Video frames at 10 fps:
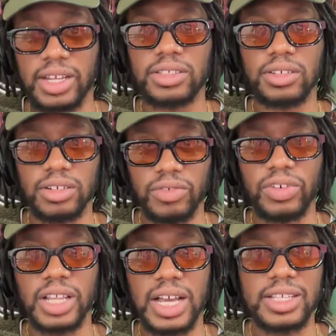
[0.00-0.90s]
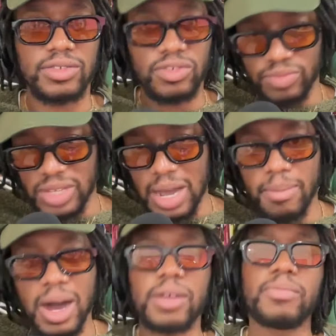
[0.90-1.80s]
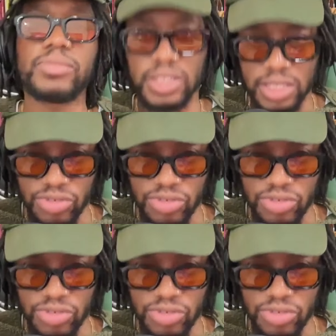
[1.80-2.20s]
and they're starting to realize from top bottom,